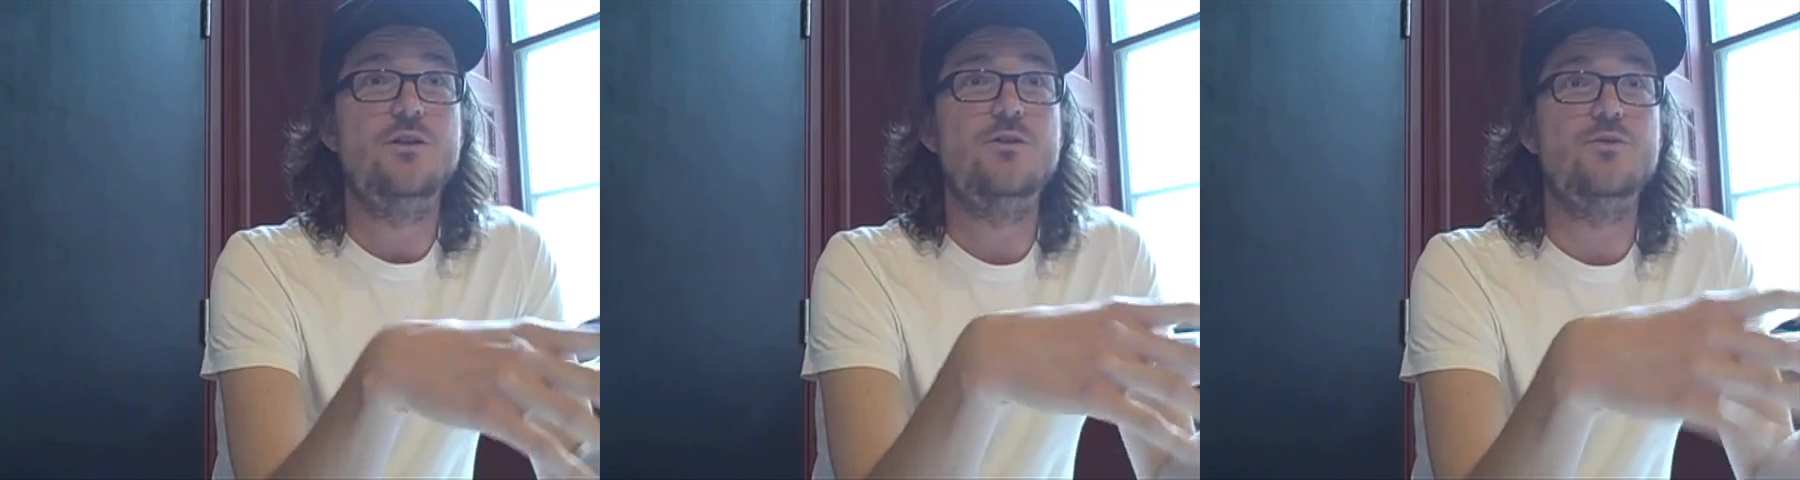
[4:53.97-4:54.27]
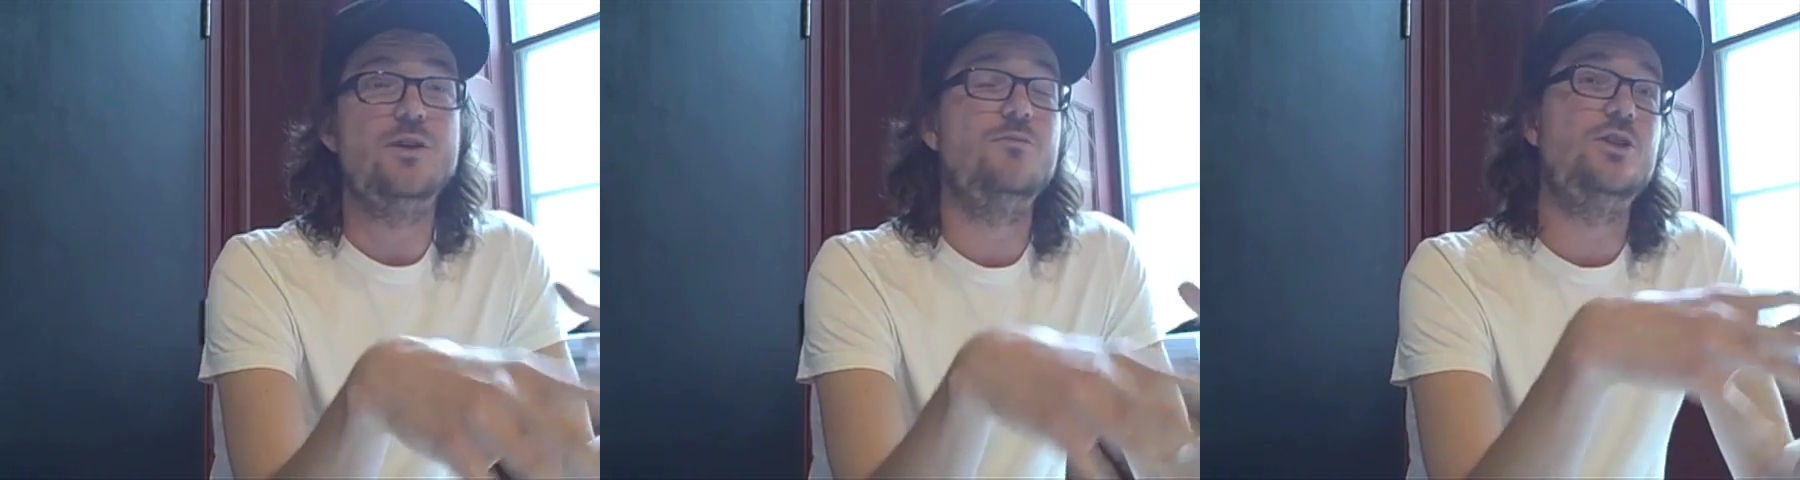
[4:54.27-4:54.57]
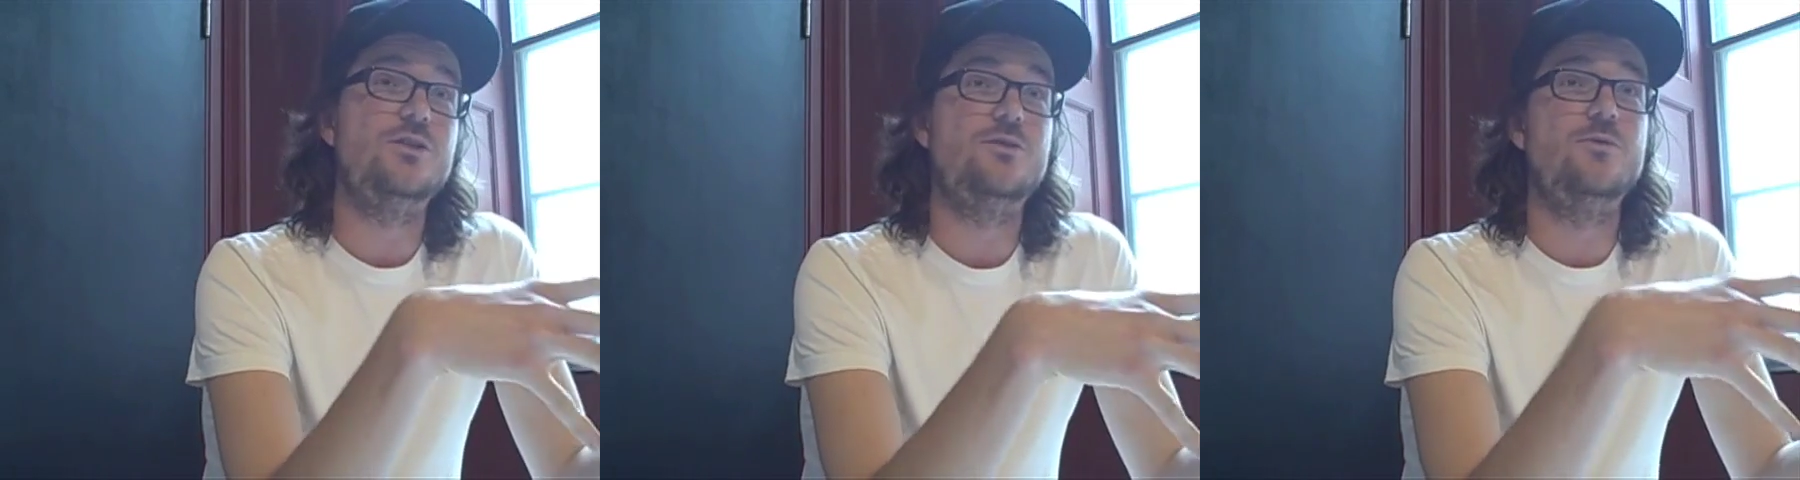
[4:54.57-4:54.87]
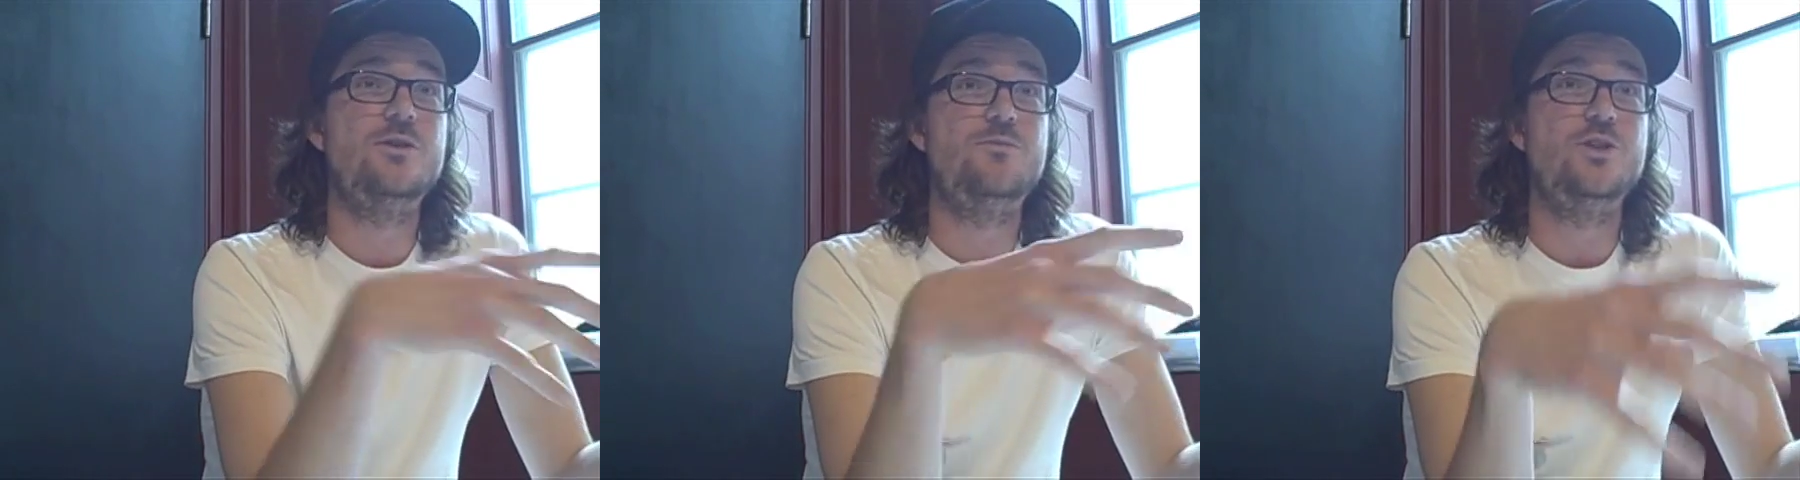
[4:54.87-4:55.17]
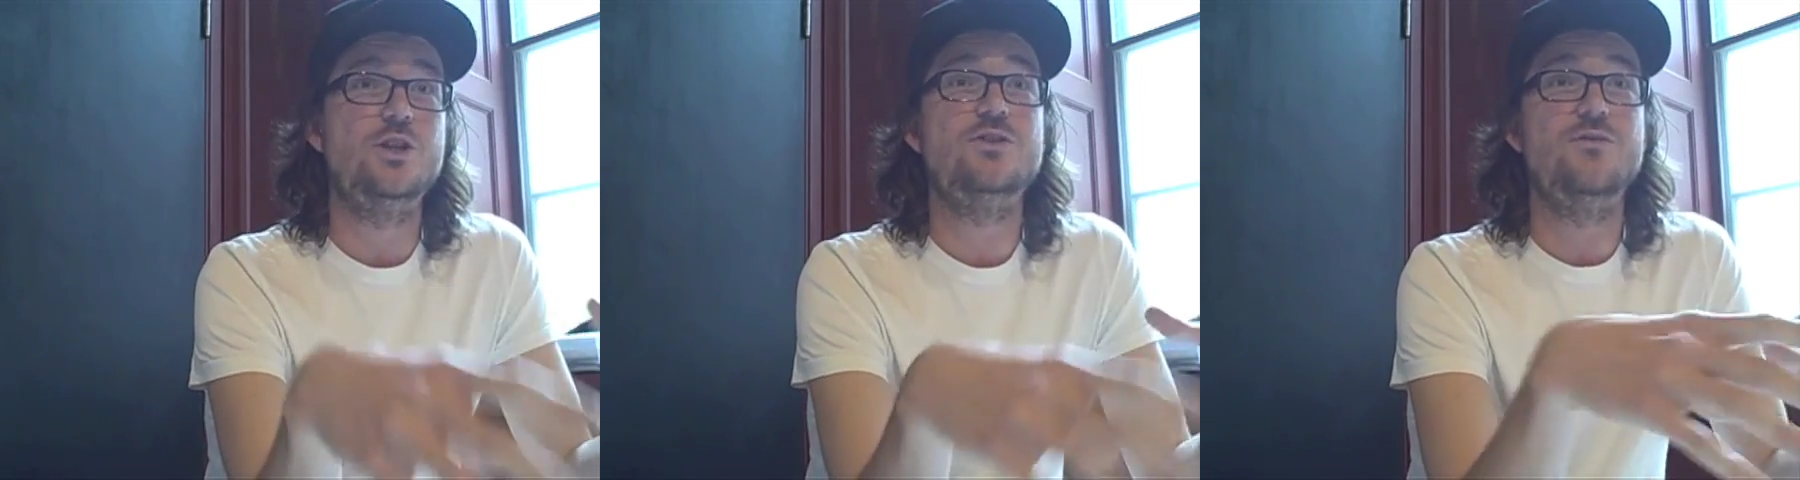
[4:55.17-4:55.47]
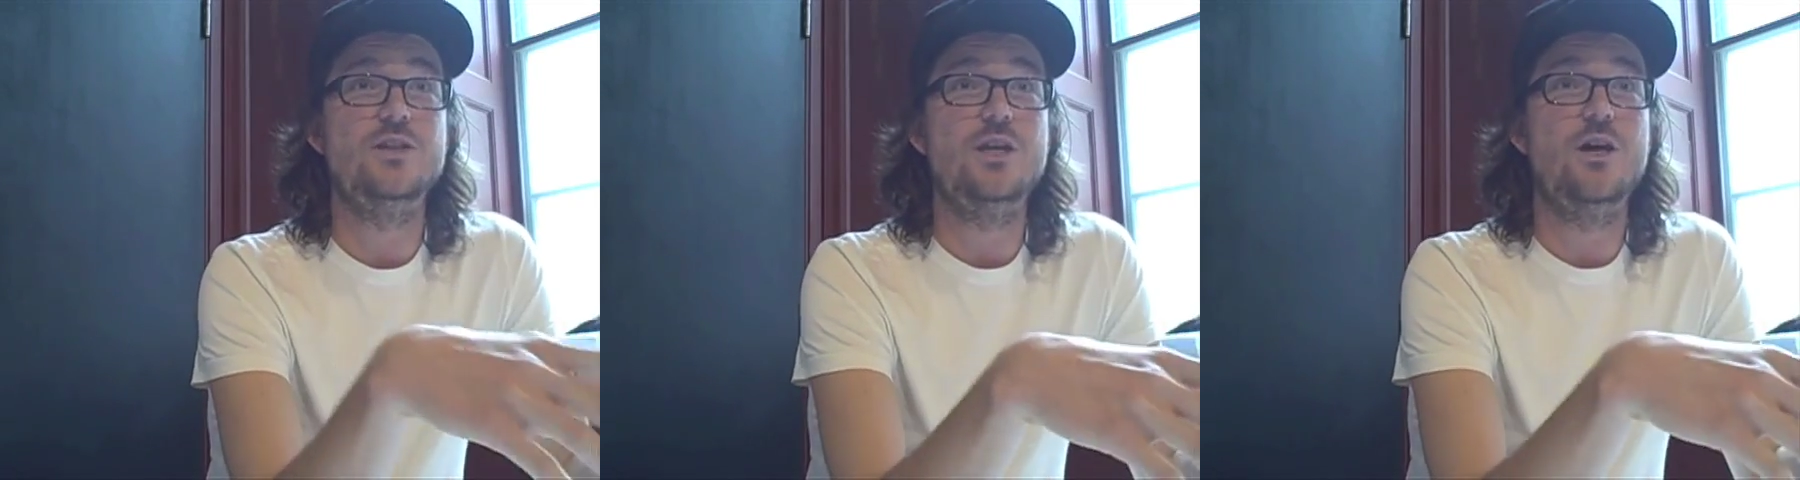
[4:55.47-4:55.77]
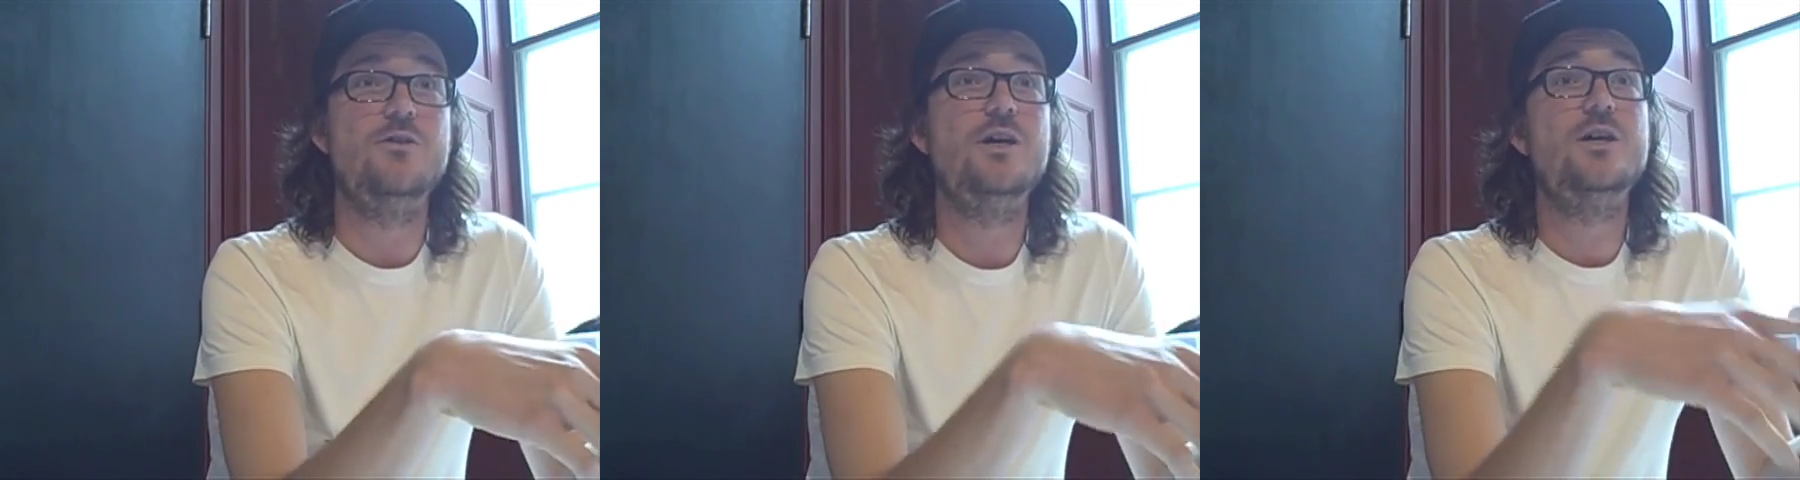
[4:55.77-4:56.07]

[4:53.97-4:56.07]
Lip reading: or we commissioned someone to produce a video